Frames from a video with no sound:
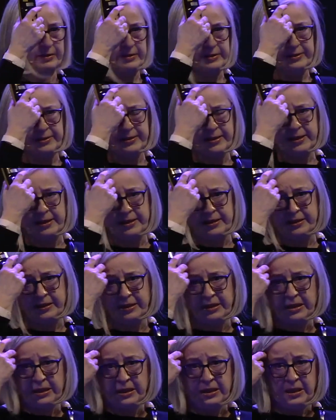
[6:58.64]
the design?
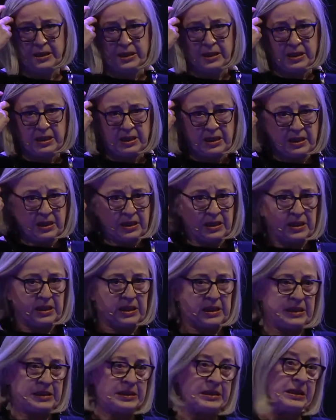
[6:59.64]

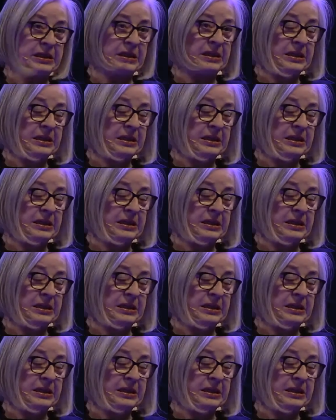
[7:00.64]
And